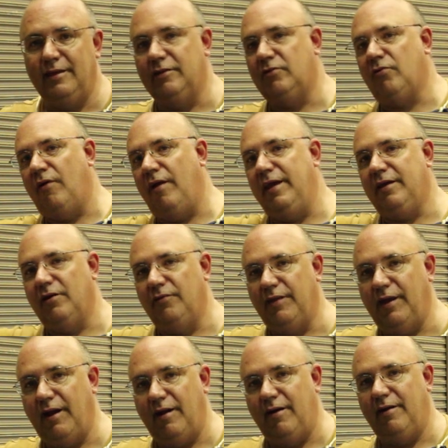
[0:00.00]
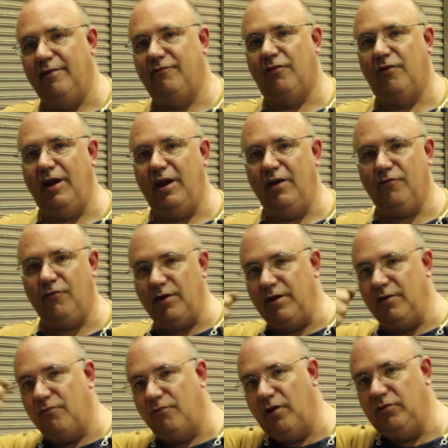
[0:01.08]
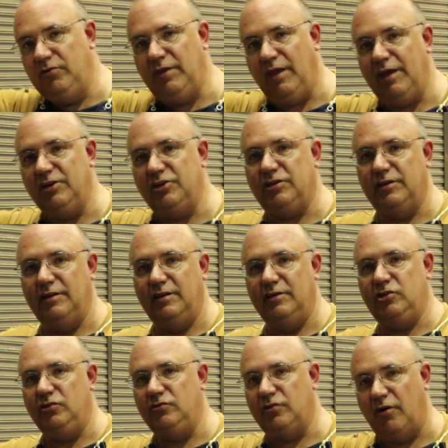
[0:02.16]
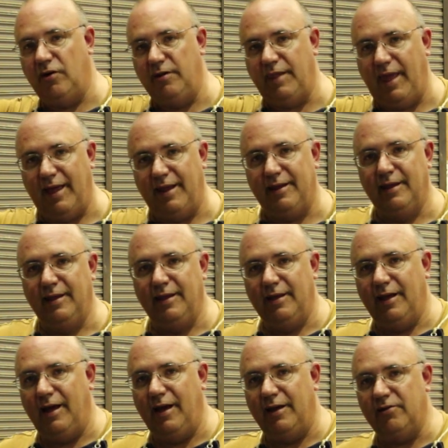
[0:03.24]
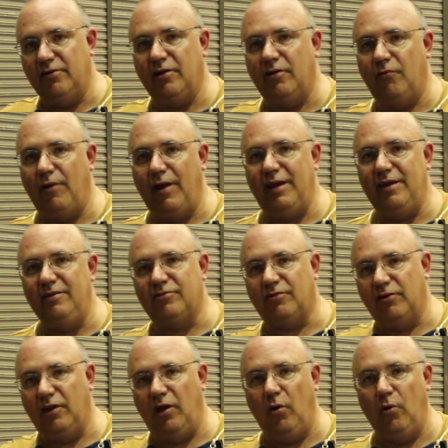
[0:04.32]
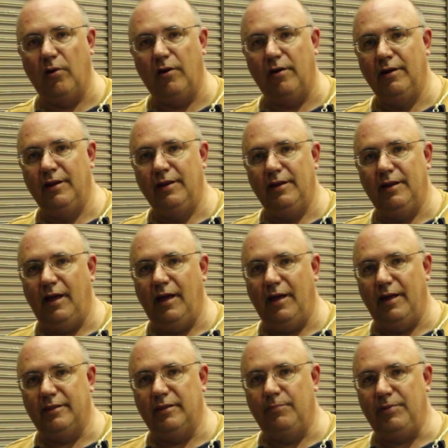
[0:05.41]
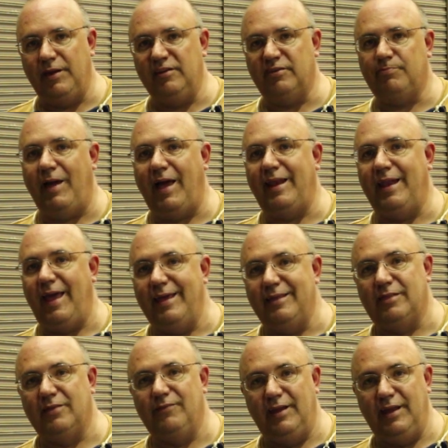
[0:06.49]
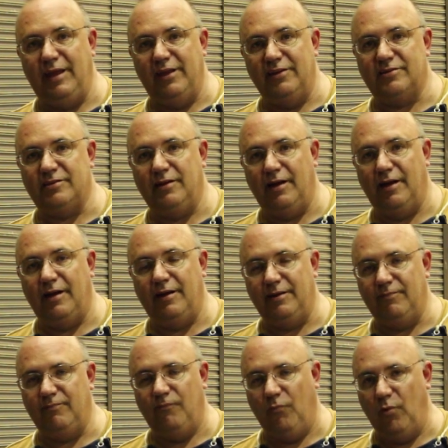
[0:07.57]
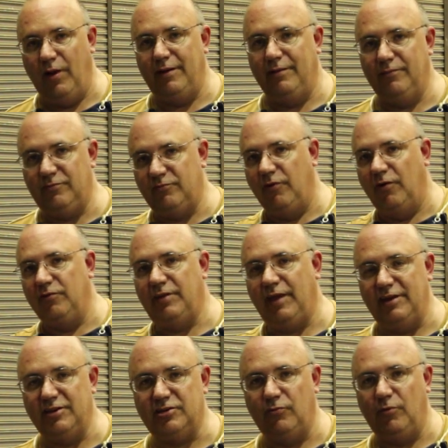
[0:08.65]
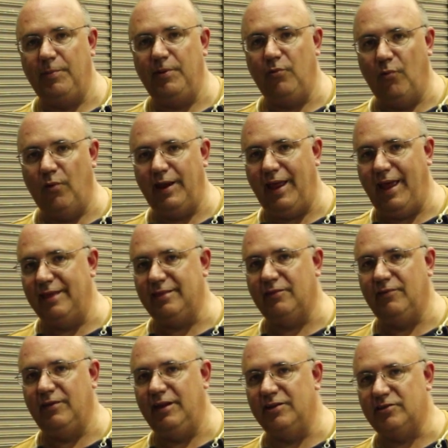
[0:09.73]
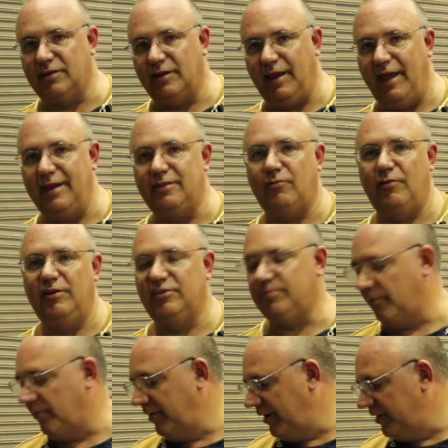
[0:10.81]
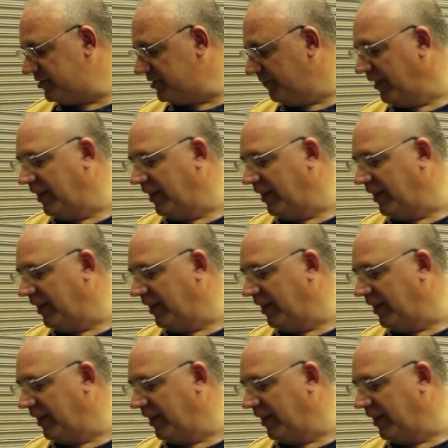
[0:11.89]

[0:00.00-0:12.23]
the crank on there, for every rotation that you turn that, uh, you're going to raise or lower uh, the piece by an eighth of an inch. Uh, one rotation will be one eighth of an inch at eight threads per inch,